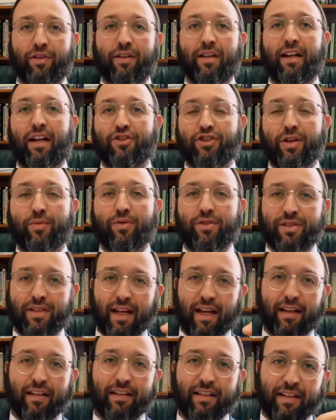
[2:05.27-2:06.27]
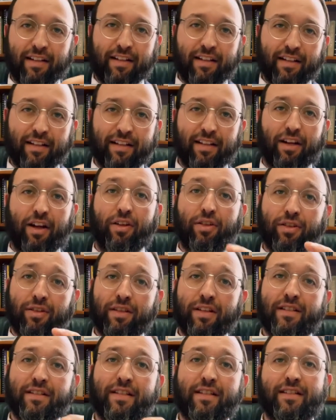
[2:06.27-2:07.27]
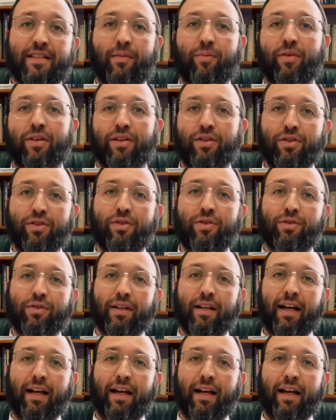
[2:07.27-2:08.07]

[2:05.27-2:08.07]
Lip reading: Then Hashem will say, you know, this is somebody who